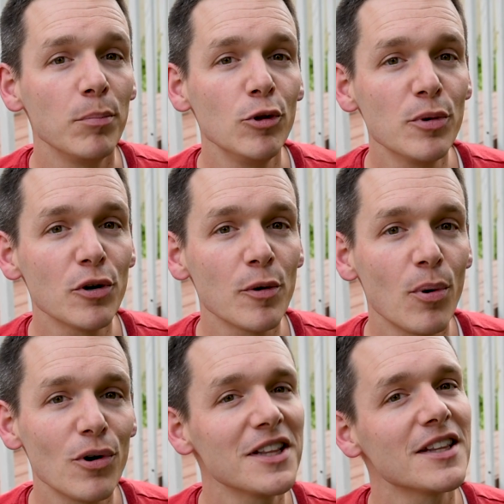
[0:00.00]
Bloomberg
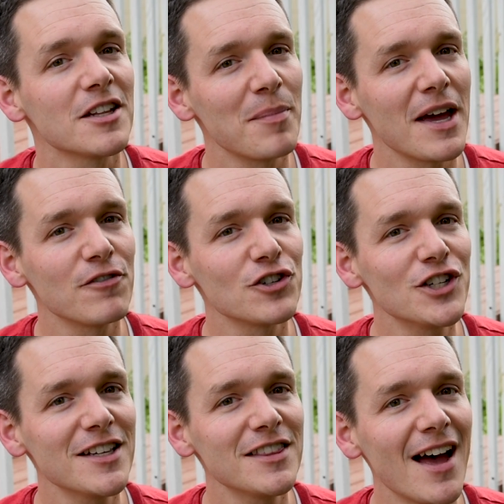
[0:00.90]
reported that the demand for
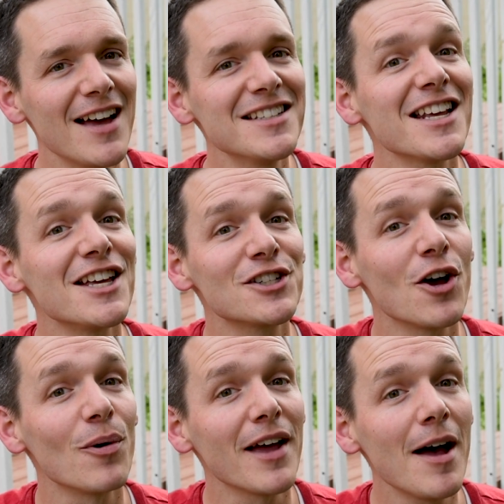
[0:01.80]
chicken thighs is
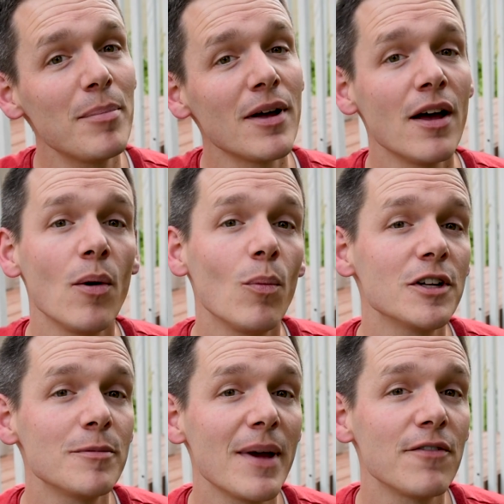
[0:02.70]
going up, while
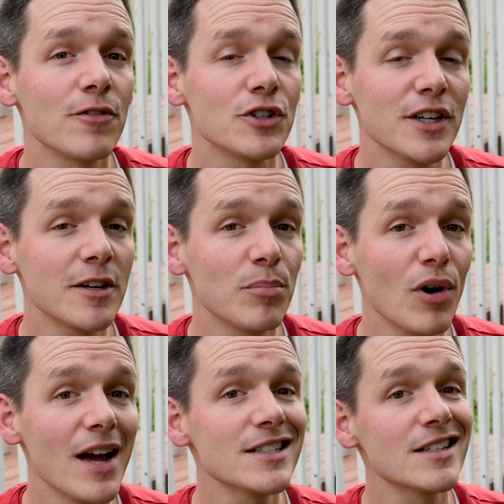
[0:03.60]
demand for chicken
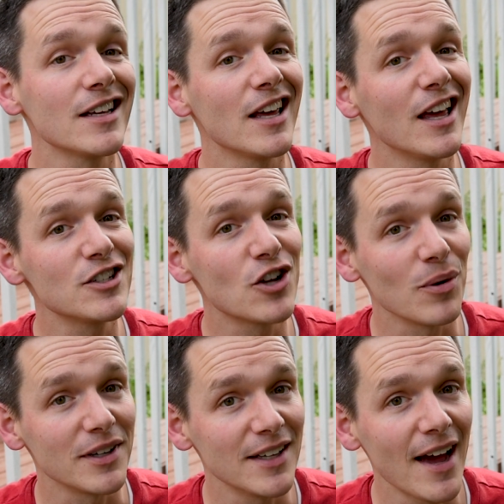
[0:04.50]
breast is
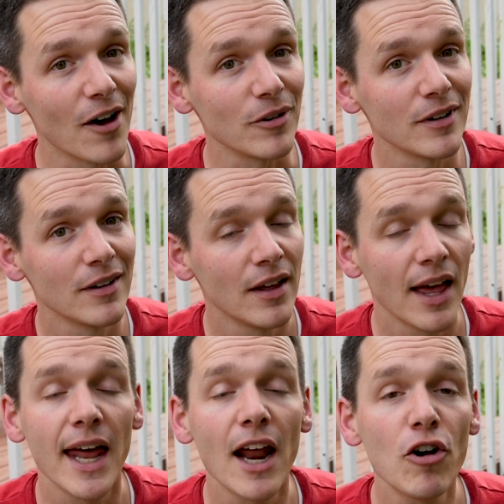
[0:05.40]
going down.
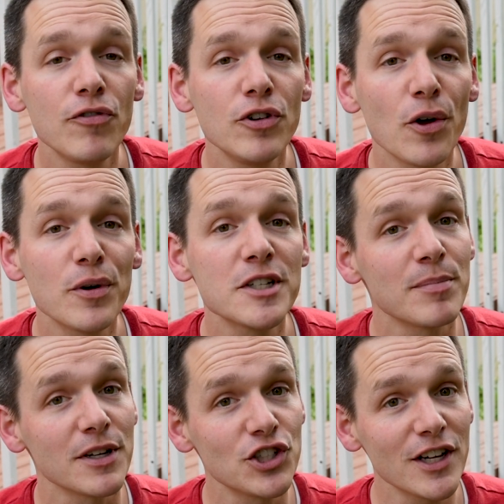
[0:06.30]
I don't know if you noticed,
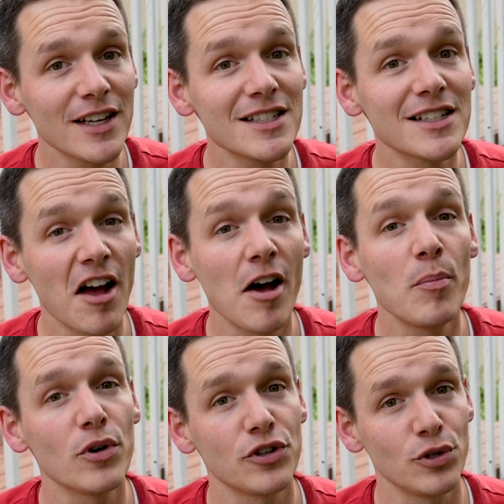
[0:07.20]
but chickens come
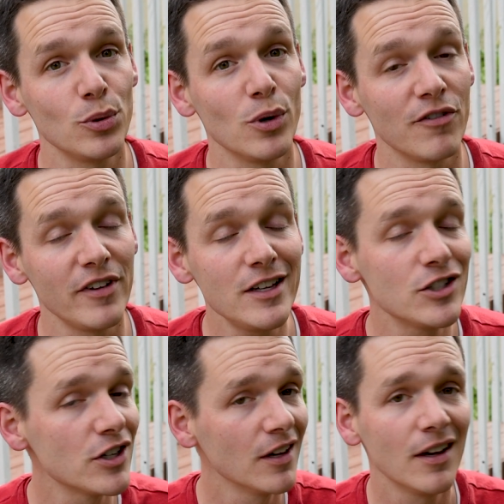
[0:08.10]
with 2 of each.